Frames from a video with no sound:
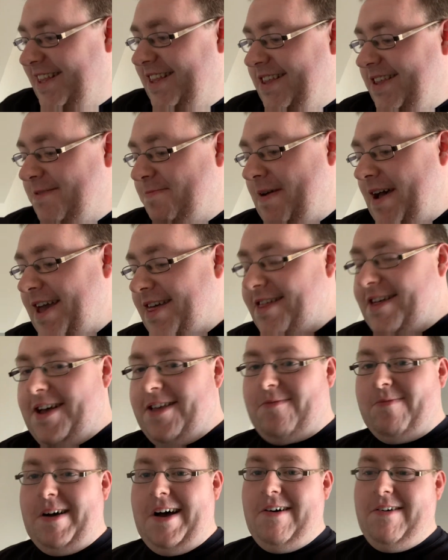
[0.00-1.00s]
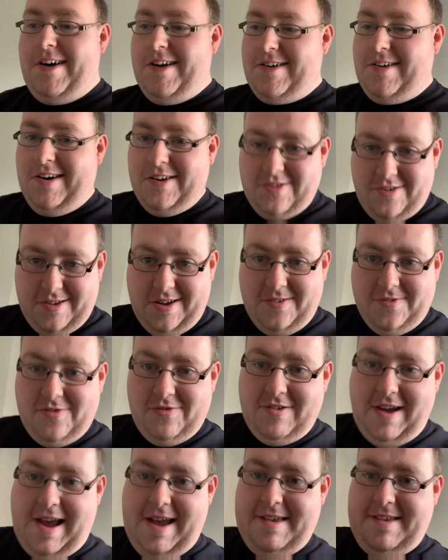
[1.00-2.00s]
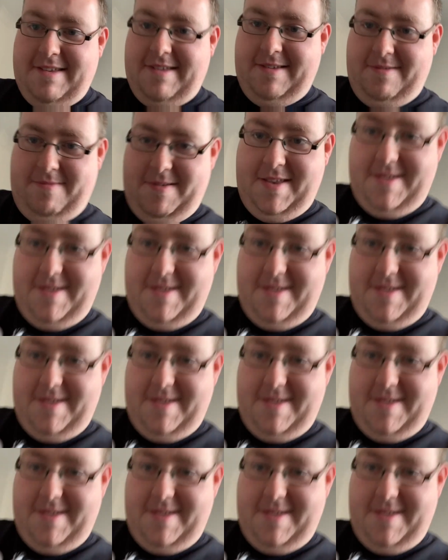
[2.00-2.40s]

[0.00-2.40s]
Especially as well, I got self-dressed, the